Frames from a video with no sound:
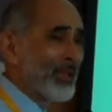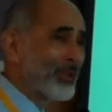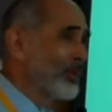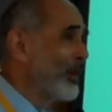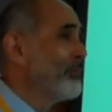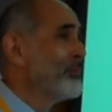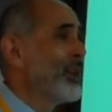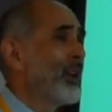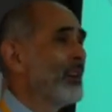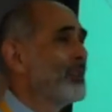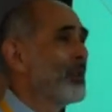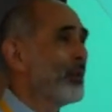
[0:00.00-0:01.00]

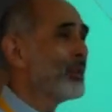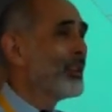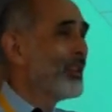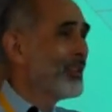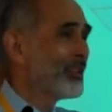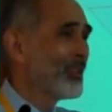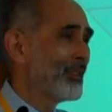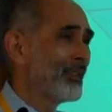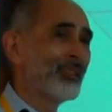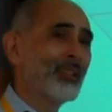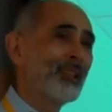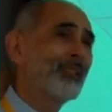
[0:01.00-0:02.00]
insomnia, you know, all the things
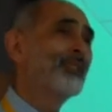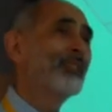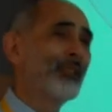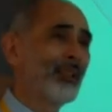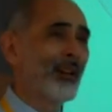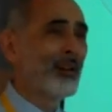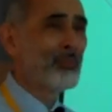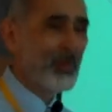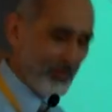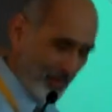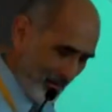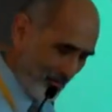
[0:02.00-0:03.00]
that our
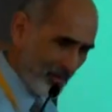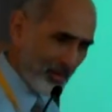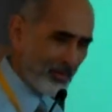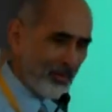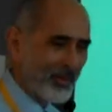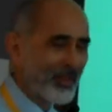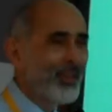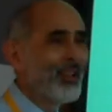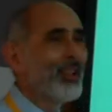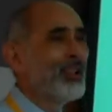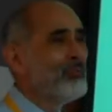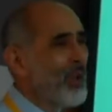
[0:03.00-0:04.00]
members have been doing,
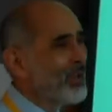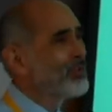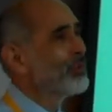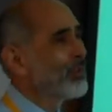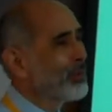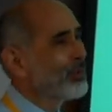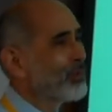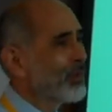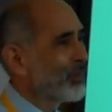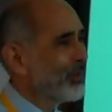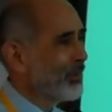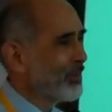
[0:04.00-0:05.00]
imagine the good we
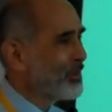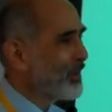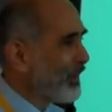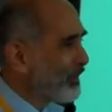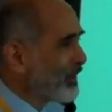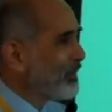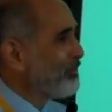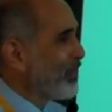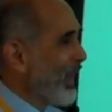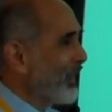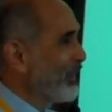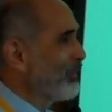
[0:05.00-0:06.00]
could do. We could have a little
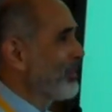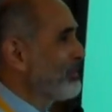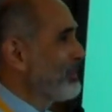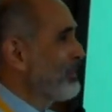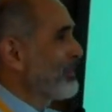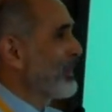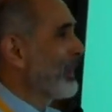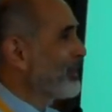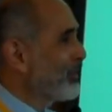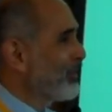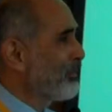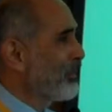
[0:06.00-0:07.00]
blanket for people with
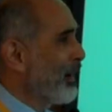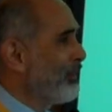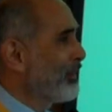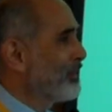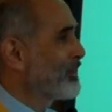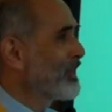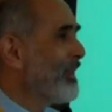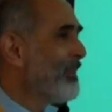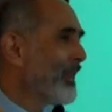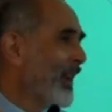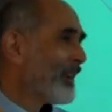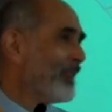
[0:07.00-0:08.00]
alcohol problems,
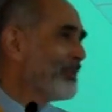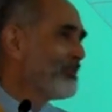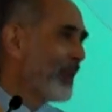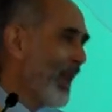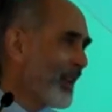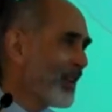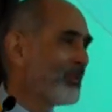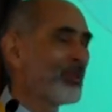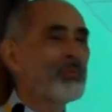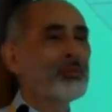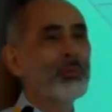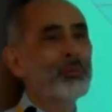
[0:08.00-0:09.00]
and a little blanket
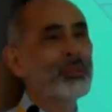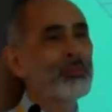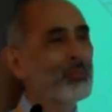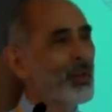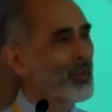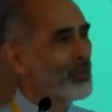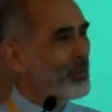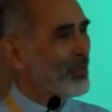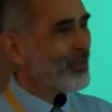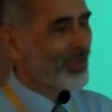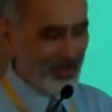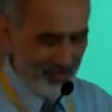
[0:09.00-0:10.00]
for people with depression.
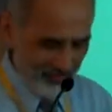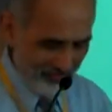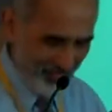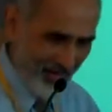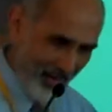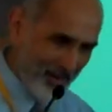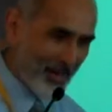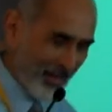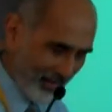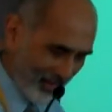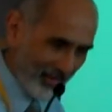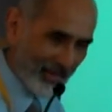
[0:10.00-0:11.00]
Yeah, you
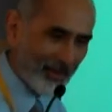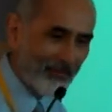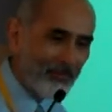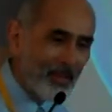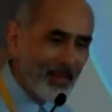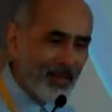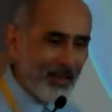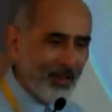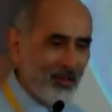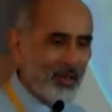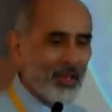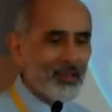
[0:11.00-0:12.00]
get the idea.
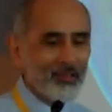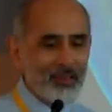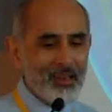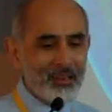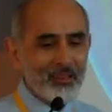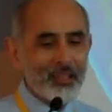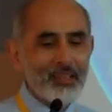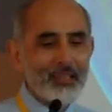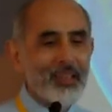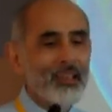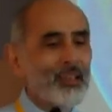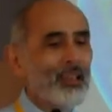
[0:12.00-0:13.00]
Okay, so
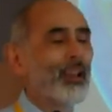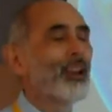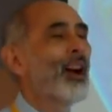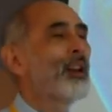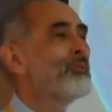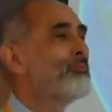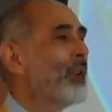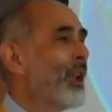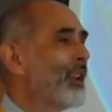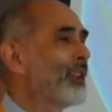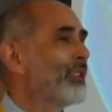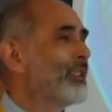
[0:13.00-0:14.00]
that's the idea. How to
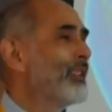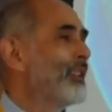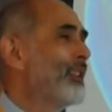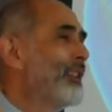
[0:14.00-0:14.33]
blanket